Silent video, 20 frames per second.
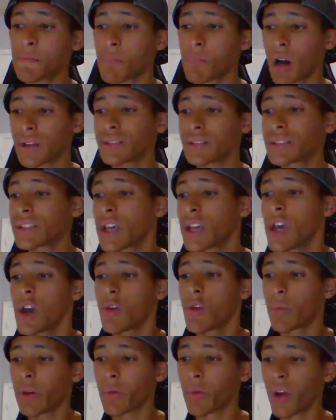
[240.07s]
months,
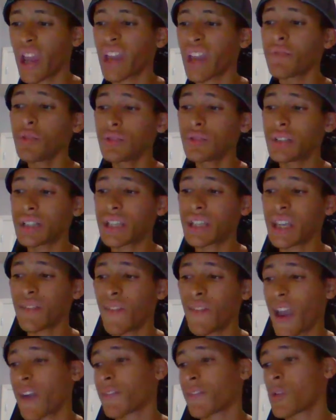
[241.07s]
we were able to keep
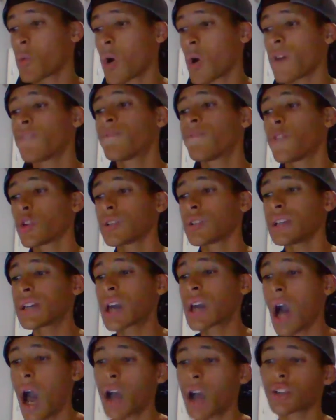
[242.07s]
everyone fully
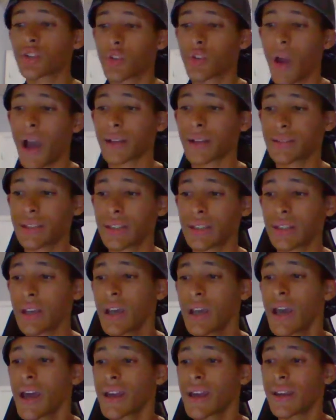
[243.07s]
contracted.
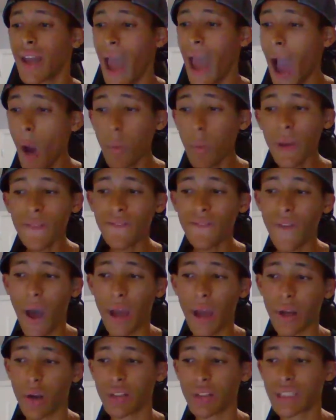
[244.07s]
Now we
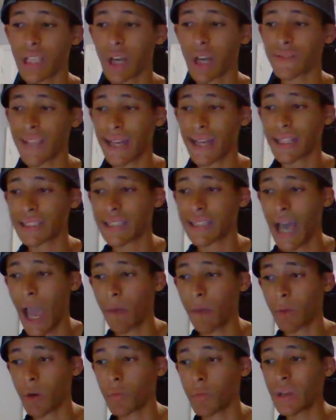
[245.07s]
find ourselves at a
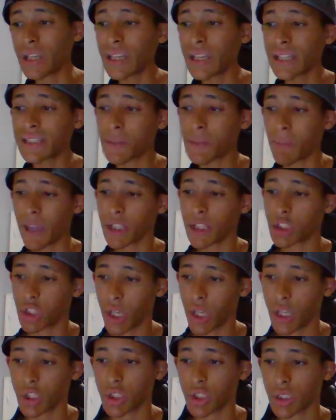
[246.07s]
time where we need to make
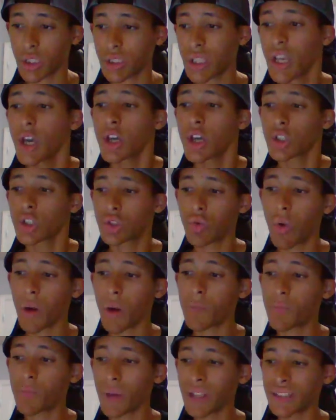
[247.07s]
changes to our
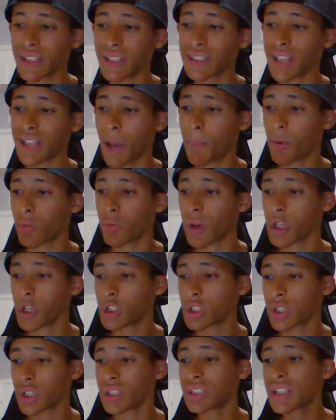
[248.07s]
business
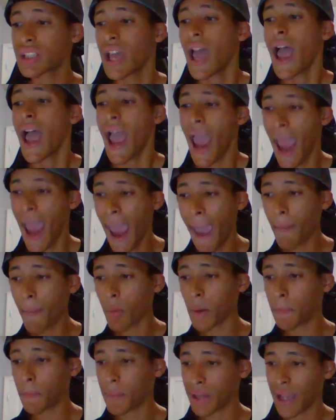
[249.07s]
operations, and
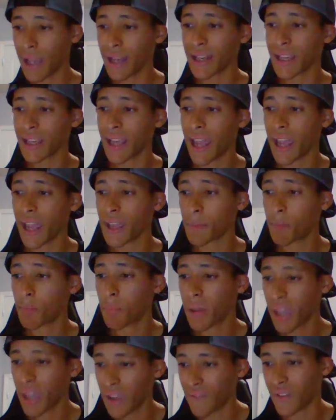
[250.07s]
we're planning a
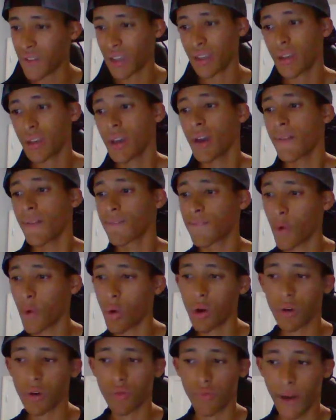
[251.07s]
pivot
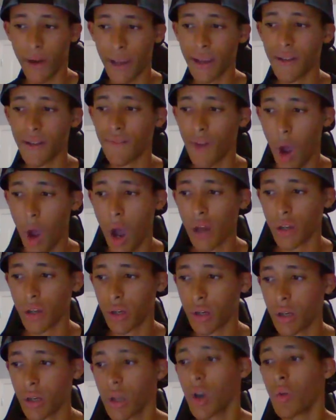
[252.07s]
for Ring of
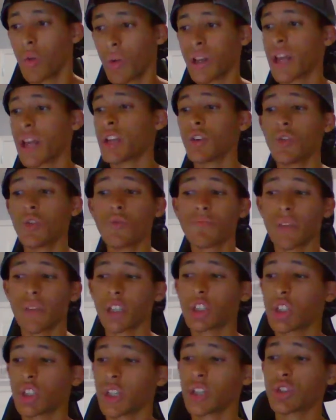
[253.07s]
Honor with a new
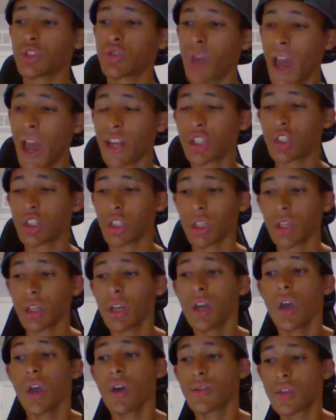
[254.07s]
mission and strategy.
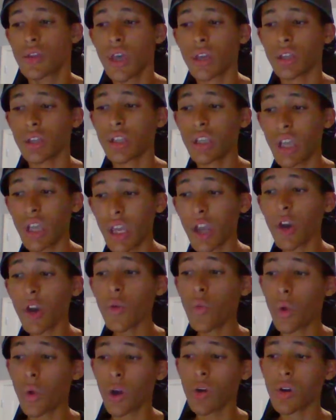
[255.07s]
The
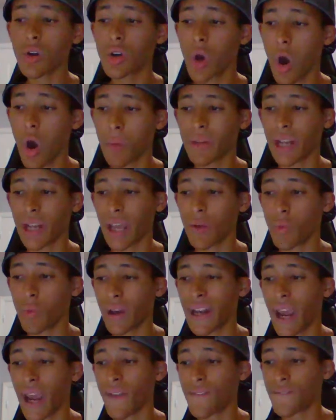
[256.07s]
year will culminate
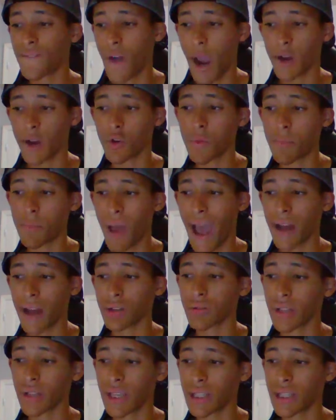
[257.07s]
with a final
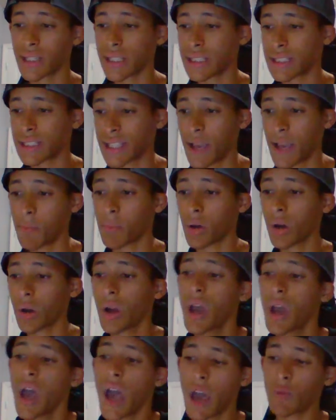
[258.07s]
battle in December,
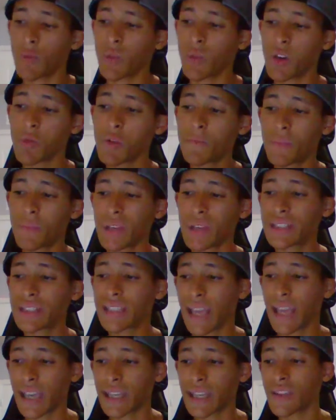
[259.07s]
and we will be
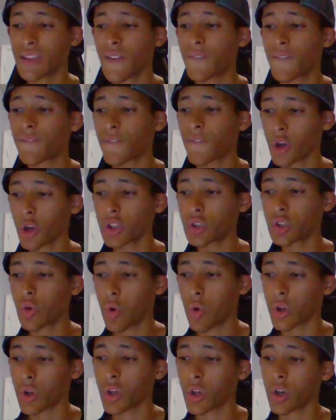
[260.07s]
taking the first
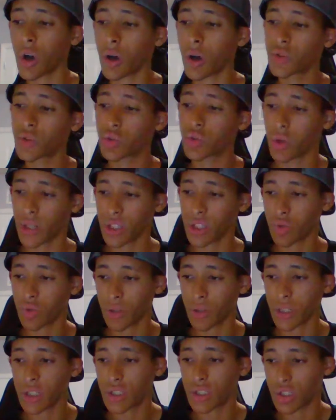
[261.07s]
quarter of
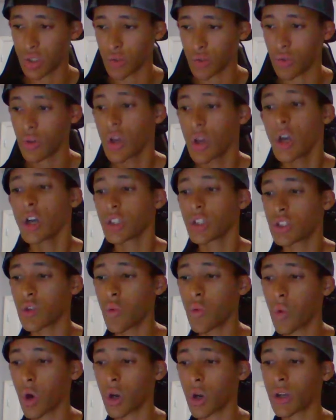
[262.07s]
2022 to
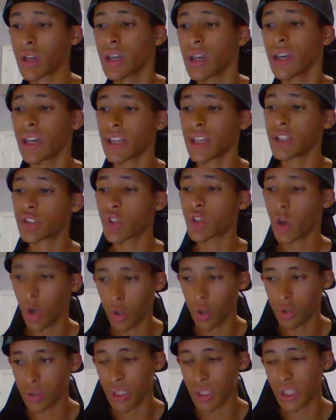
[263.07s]
work
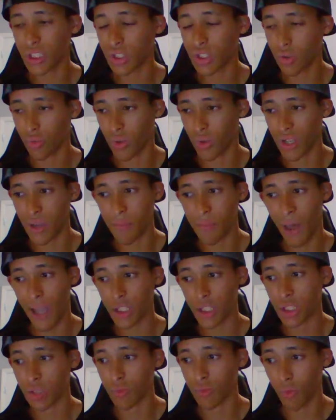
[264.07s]
internally to
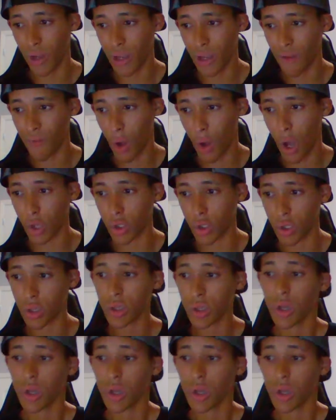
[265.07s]
reimagine Ring of Honor.